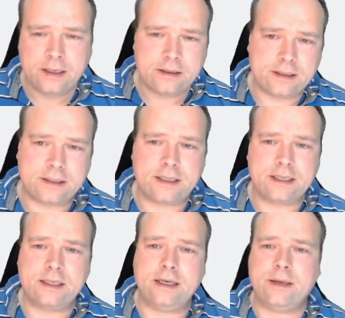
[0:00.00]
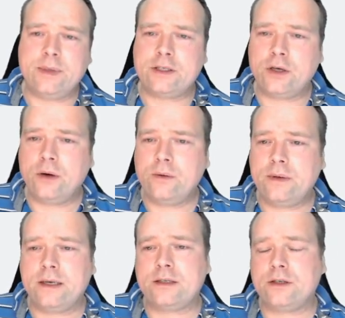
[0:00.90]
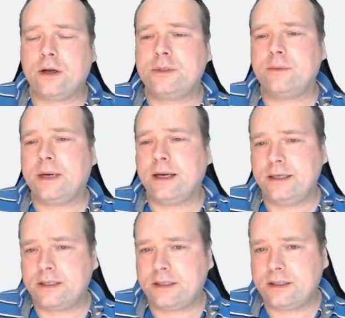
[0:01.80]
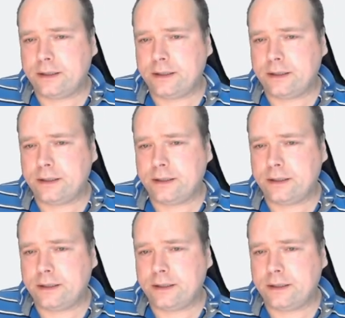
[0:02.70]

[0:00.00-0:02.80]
this is actually a bit slow, let us optimize.